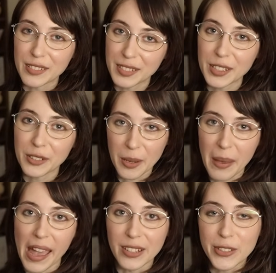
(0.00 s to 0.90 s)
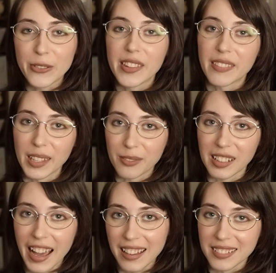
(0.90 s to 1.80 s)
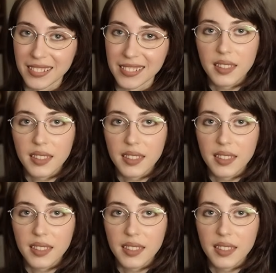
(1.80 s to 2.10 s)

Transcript: steal command to the Thief class.